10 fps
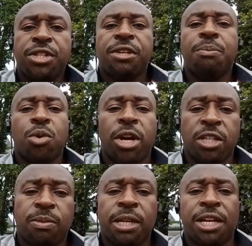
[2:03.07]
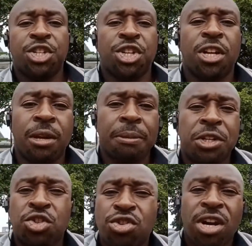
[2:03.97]
simple explanation, and I'm
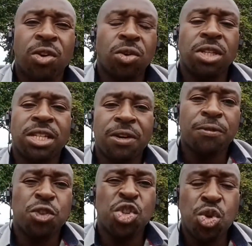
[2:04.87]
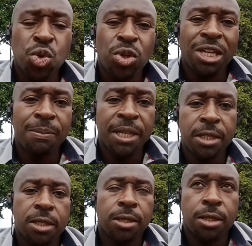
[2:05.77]
going to try not to delve too deep
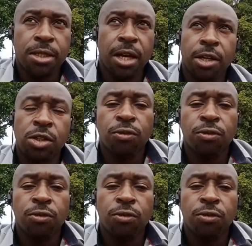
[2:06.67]
into the science of